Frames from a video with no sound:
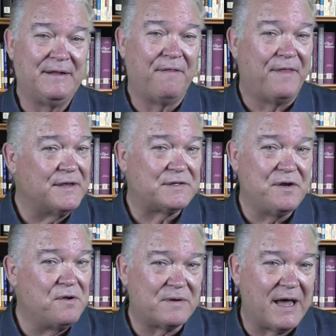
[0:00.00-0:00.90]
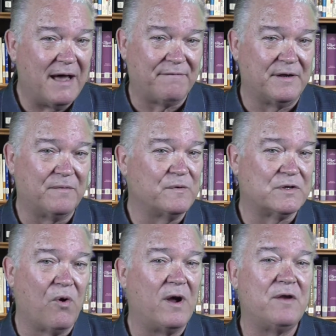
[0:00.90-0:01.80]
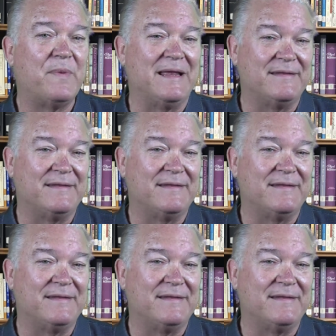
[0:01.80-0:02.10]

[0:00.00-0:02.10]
This new covenant was going to be